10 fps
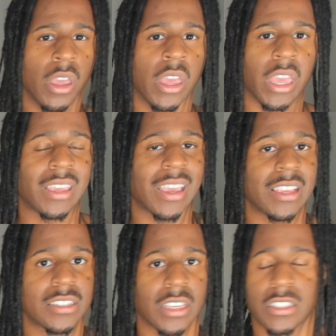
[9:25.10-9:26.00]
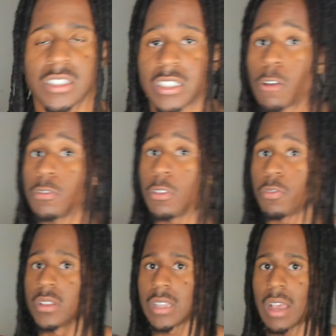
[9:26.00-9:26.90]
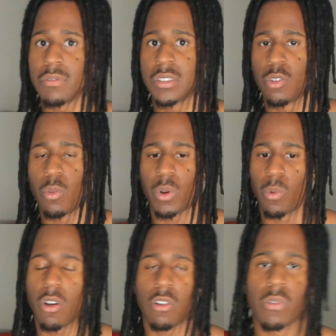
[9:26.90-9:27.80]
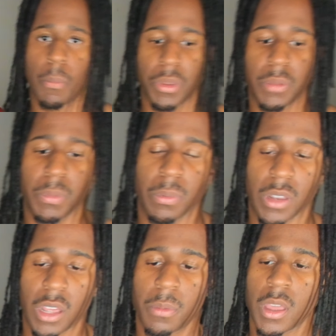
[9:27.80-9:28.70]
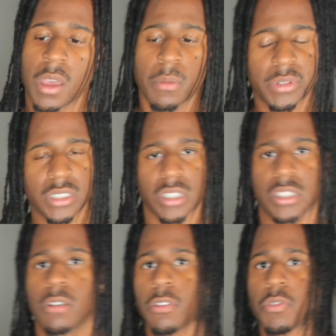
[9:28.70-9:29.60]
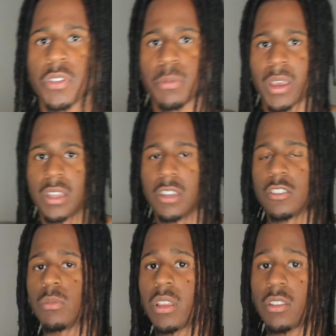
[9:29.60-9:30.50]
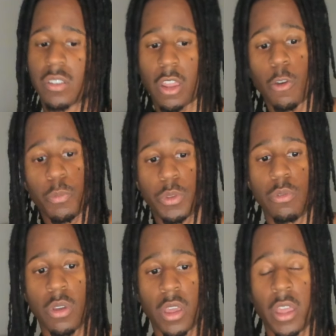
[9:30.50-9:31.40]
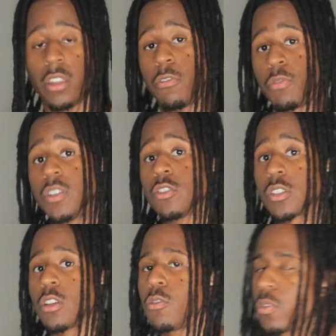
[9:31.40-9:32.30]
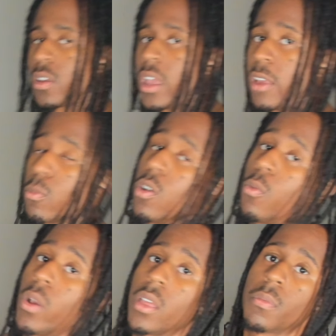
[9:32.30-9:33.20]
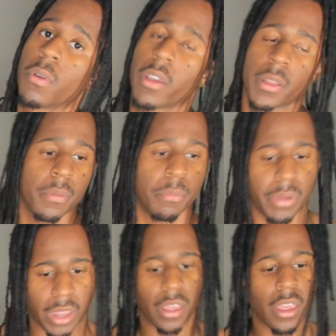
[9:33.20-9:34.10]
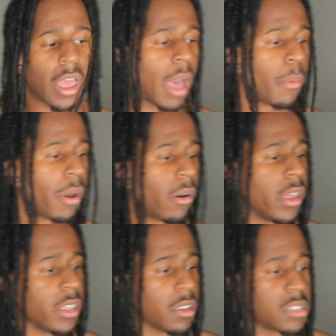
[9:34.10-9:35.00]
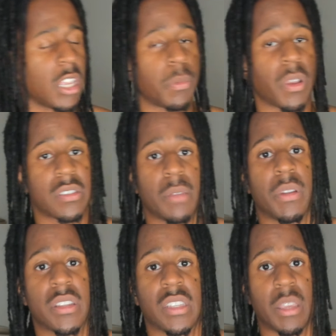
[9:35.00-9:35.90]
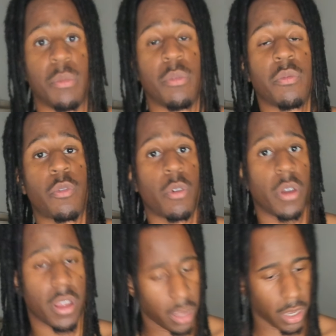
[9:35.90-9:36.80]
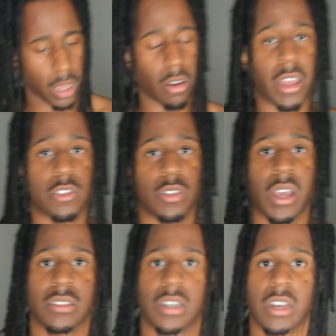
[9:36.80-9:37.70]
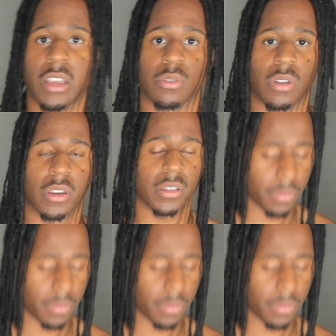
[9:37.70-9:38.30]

in case it's self-defense, obviously you don't want to walk around beating people up, but just a self-defense mechanism that can help you defend yourself and run away, right? But hey, I'm out. Y'all stay up, y'all stay blessed, and keep moving forward, and I'll catch you guys in the next one, all right?